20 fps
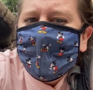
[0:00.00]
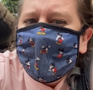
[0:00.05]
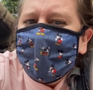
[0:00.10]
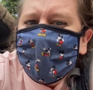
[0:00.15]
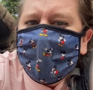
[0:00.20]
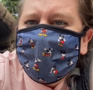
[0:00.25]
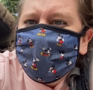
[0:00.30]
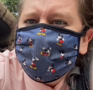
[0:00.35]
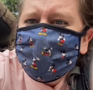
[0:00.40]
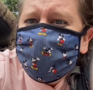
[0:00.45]

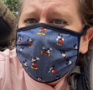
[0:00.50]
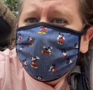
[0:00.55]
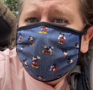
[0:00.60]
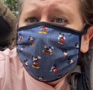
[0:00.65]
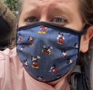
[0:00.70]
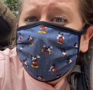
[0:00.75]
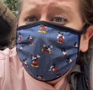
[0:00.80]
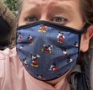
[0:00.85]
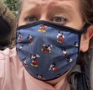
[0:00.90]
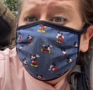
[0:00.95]
I didn't taste
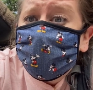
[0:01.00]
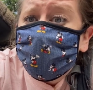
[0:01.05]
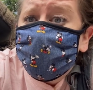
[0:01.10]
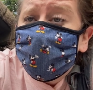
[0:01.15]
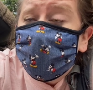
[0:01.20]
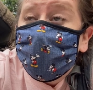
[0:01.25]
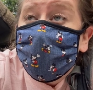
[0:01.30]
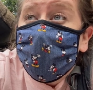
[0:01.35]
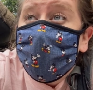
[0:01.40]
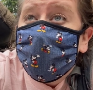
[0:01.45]
any
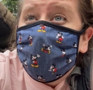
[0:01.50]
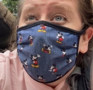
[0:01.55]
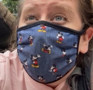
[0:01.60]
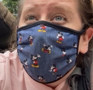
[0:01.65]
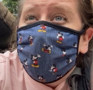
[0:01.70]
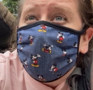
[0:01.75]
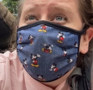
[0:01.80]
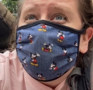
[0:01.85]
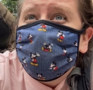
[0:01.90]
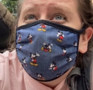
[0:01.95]
cinnamon at
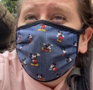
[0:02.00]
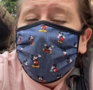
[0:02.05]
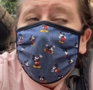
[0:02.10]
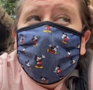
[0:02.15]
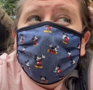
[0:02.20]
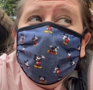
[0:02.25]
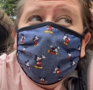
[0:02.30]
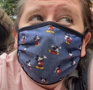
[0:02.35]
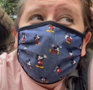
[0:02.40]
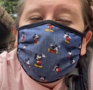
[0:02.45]
all.
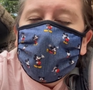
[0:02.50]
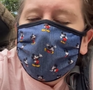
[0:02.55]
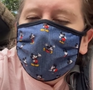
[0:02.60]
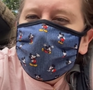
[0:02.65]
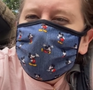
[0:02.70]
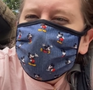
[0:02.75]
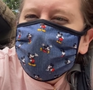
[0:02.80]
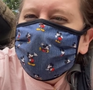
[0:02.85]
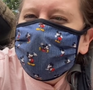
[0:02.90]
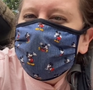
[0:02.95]
Um, the
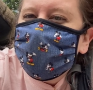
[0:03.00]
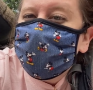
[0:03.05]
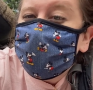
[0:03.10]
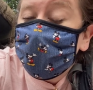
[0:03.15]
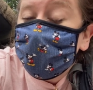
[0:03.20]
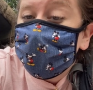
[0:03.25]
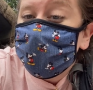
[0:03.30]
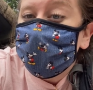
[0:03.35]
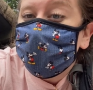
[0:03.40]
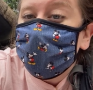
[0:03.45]
chocolate pieces
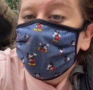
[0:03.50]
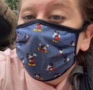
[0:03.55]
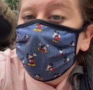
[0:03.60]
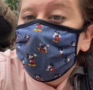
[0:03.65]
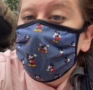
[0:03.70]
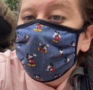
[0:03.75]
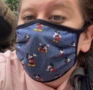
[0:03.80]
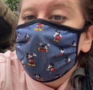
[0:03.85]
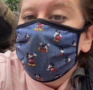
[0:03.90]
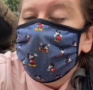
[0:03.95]
were a little
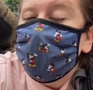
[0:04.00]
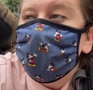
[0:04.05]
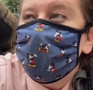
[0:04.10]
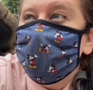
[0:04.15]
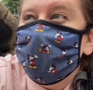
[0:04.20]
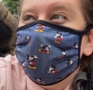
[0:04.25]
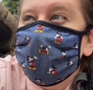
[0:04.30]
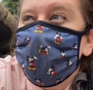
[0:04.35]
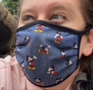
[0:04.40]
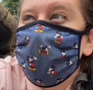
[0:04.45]
hard, but
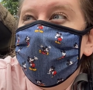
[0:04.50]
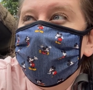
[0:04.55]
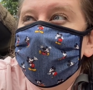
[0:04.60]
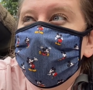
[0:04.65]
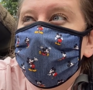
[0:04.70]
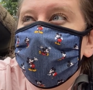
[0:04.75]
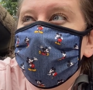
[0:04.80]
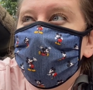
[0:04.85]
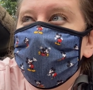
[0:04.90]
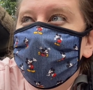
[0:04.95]
once I picked
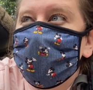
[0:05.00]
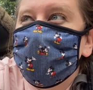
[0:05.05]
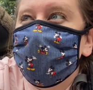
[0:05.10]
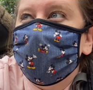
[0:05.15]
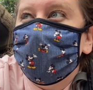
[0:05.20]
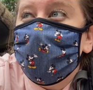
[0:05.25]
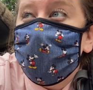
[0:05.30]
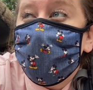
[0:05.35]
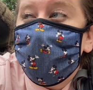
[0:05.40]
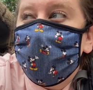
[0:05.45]
it up and took
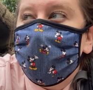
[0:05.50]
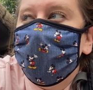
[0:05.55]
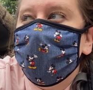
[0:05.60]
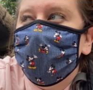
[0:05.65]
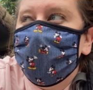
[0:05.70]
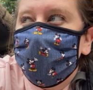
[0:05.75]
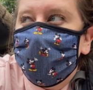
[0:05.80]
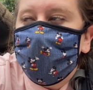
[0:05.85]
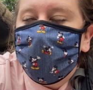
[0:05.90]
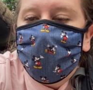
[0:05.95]
a bite
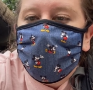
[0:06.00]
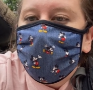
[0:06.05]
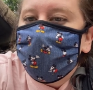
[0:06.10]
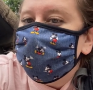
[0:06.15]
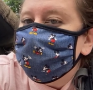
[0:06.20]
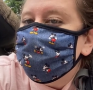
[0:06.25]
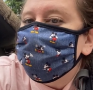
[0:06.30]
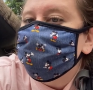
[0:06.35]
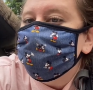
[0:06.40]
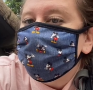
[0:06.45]
of all of it,
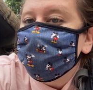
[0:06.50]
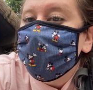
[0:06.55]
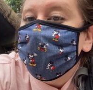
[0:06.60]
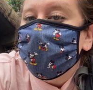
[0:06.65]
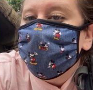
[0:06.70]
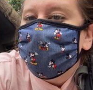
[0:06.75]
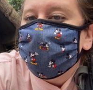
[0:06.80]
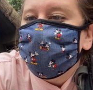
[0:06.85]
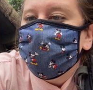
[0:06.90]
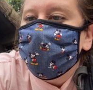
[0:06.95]

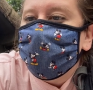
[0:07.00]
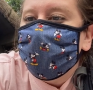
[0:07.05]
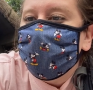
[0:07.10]
it was really